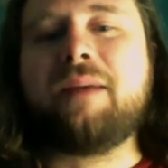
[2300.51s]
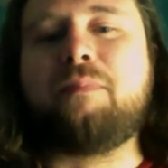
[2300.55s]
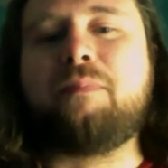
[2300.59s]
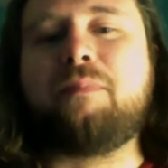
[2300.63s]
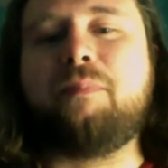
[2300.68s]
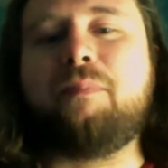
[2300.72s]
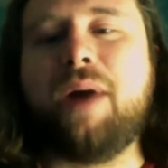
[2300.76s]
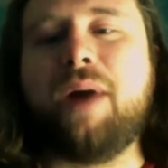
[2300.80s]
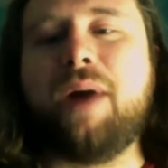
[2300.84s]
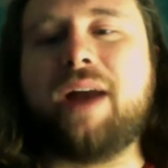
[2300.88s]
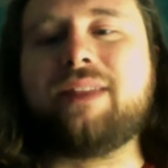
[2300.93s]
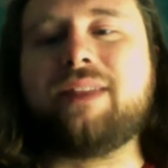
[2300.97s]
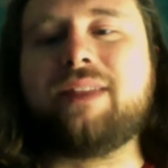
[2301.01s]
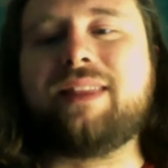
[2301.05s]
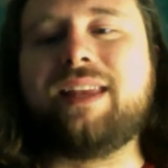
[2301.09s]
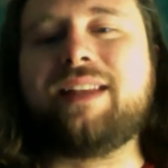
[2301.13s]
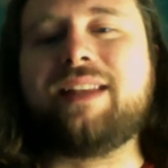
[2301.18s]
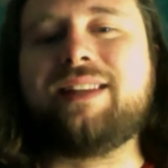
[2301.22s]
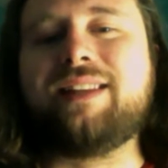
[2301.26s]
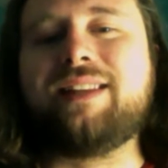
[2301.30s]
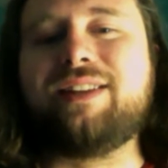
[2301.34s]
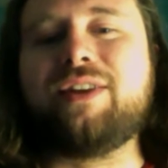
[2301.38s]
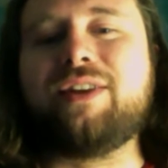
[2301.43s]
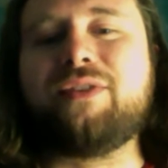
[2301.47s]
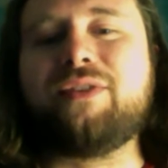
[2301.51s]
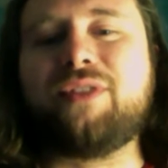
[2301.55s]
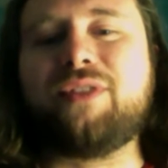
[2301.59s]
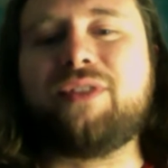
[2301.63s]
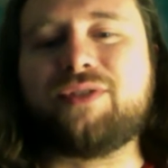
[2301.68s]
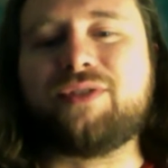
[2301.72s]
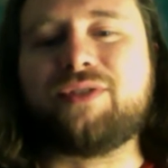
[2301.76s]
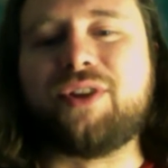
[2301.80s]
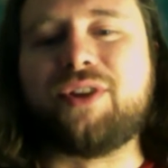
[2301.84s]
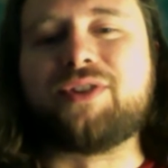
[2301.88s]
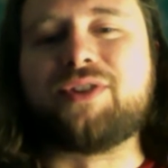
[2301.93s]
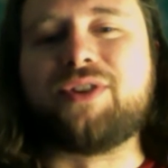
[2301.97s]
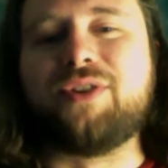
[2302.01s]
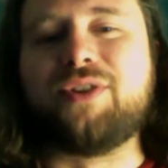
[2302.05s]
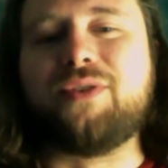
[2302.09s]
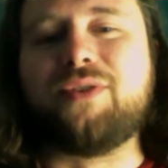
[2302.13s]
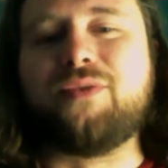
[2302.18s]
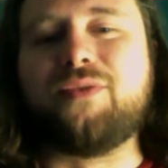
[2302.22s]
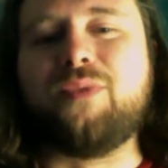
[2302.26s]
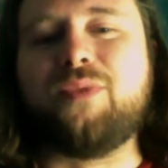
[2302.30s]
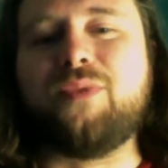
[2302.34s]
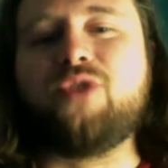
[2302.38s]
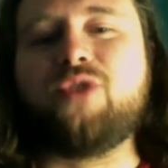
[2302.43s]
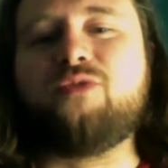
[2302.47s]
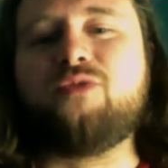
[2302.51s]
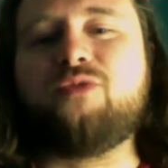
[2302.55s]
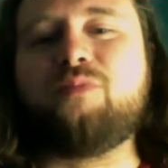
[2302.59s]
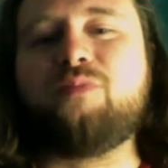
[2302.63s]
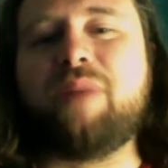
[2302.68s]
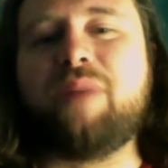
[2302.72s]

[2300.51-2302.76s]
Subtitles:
But then, there's also when you've